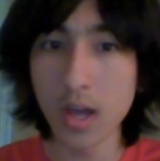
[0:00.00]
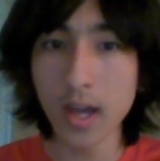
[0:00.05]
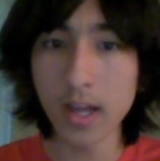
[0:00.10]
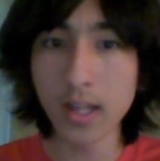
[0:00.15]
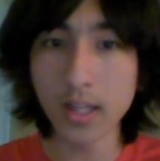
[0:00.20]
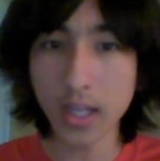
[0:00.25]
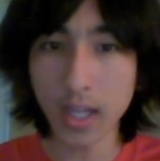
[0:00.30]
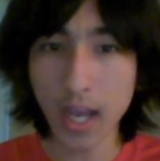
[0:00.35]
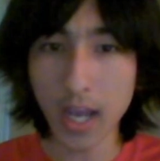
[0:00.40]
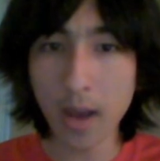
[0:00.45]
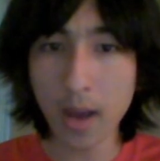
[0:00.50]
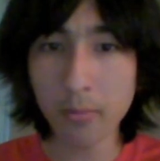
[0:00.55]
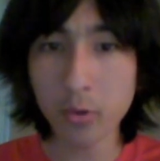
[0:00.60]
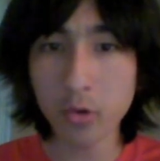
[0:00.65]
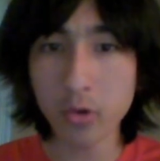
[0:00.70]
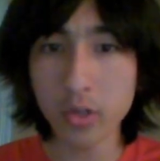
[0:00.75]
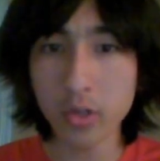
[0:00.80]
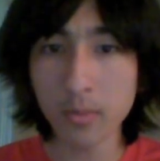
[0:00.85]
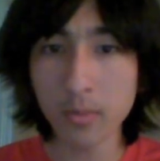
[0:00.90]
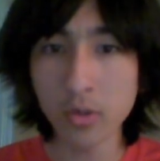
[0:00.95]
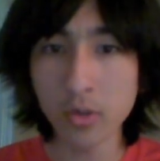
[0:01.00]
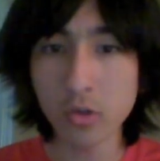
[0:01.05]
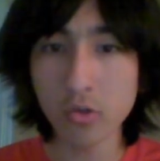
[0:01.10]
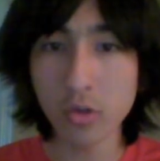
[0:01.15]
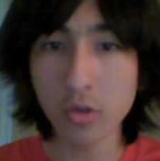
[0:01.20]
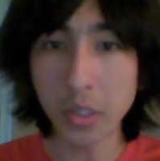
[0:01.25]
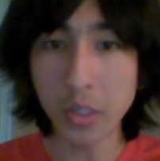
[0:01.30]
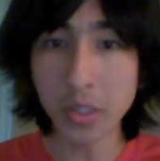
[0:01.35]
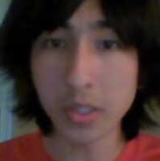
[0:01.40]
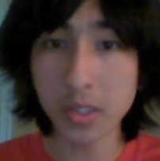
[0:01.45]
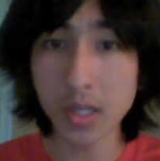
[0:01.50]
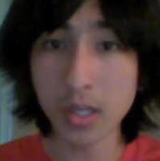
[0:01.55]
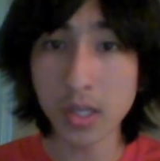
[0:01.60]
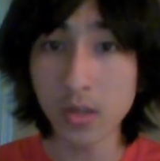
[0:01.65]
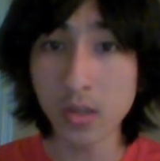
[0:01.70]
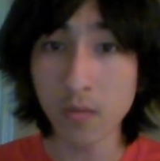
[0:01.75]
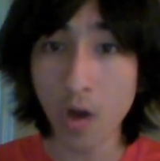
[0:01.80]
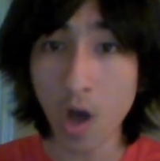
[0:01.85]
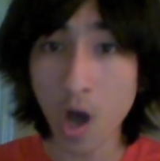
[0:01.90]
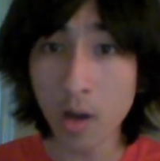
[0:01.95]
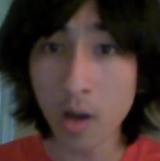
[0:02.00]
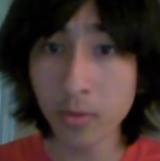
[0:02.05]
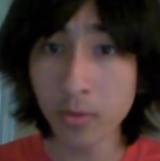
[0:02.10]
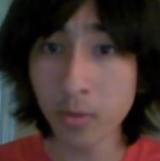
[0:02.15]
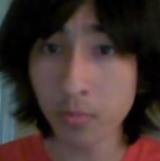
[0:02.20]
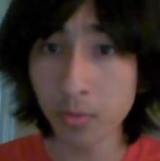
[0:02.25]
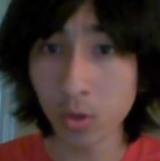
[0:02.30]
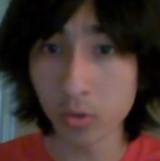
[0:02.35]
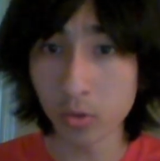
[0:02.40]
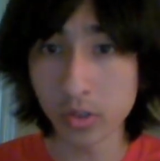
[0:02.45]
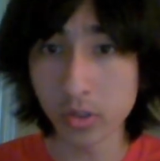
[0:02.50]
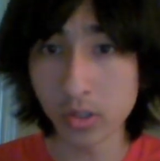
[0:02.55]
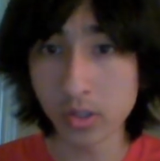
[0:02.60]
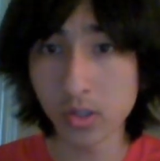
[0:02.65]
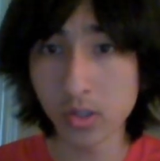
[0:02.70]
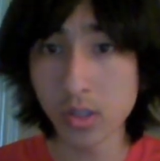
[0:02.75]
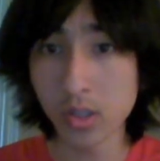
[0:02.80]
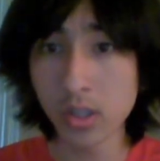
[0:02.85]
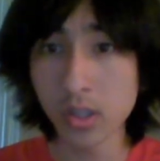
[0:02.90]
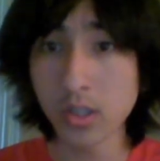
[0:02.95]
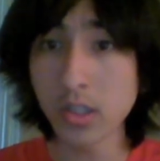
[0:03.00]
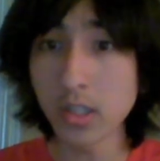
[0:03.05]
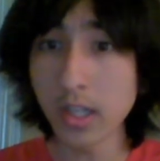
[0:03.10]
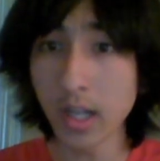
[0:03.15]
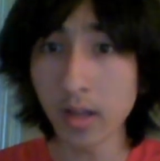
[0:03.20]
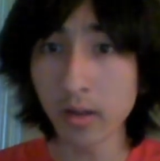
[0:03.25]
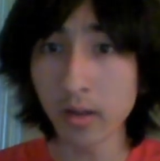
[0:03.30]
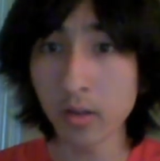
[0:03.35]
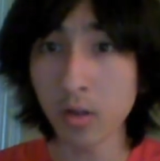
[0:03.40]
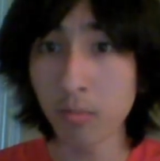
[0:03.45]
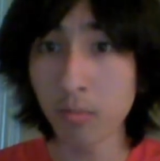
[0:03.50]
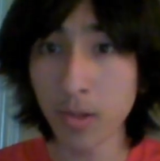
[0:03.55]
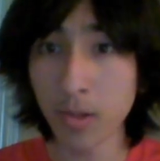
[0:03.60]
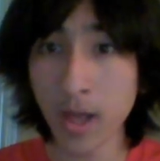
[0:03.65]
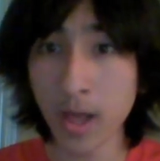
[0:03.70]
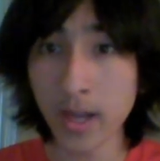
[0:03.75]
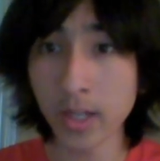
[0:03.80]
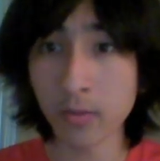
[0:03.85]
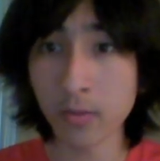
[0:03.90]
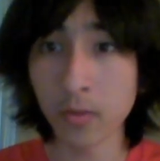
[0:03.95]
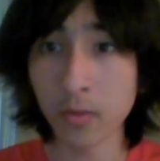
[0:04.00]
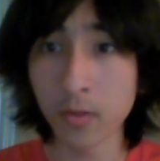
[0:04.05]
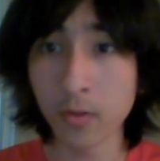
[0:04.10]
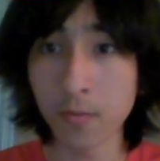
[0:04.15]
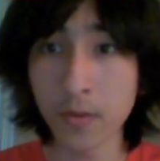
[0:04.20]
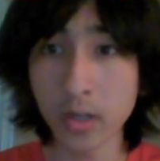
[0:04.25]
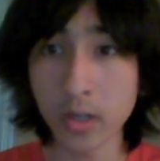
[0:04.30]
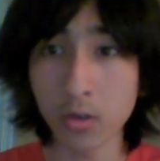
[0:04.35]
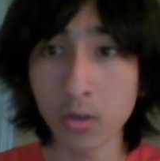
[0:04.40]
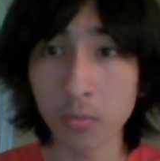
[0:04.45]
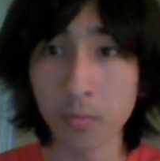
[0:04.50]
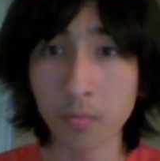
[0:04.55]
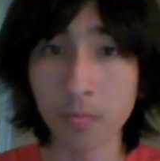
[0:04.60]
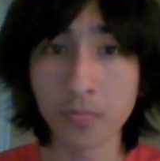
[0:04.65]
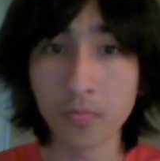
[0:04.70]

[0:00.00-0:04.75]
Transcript: and the captor demonstrates a sense of omnipotence to gain compliance from the victim.